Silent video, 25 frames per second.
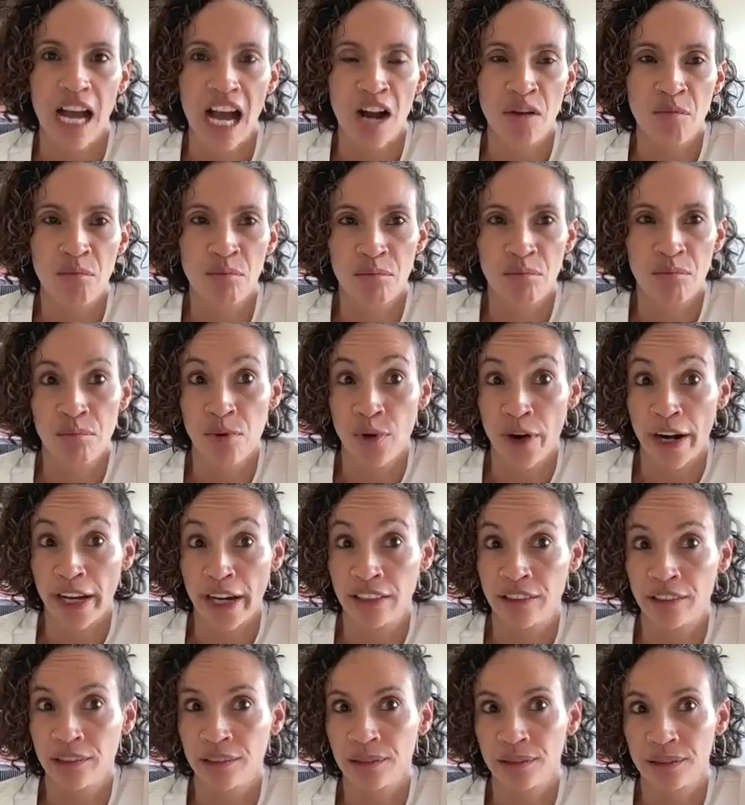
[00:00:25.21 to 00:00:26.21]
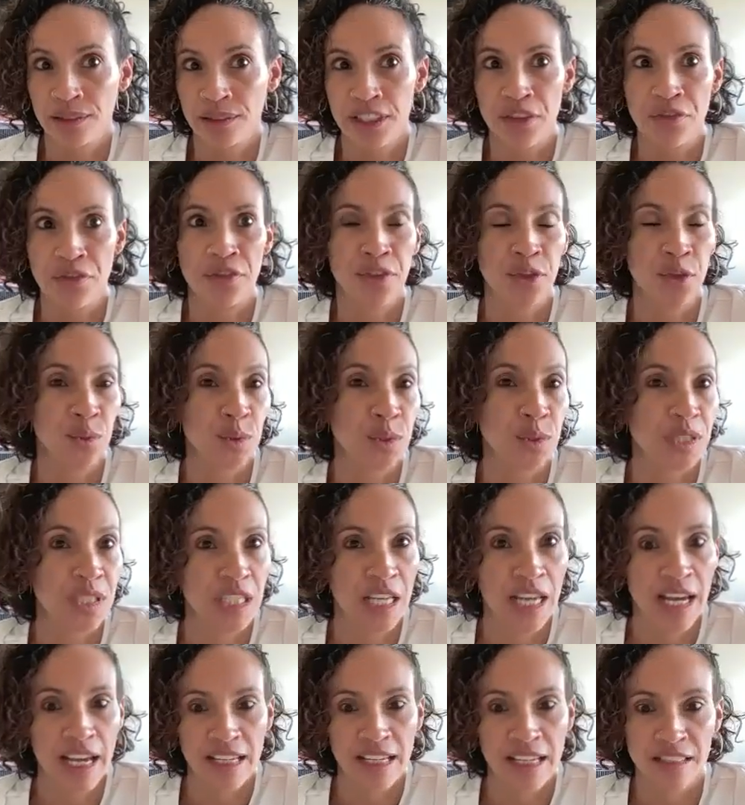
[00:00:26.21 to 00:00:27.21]
unbridled
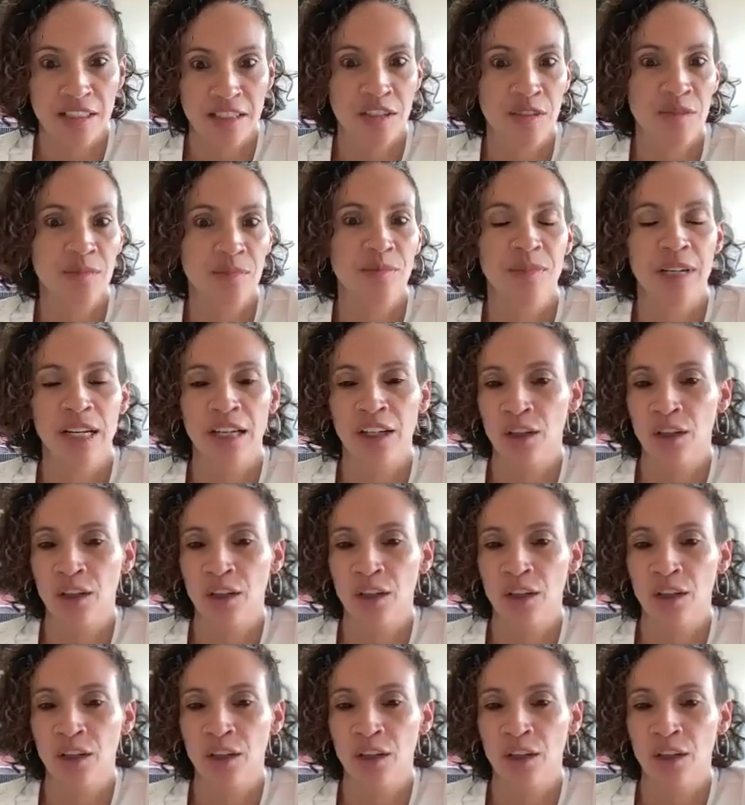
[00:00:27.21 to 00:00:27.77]
enthusiasm,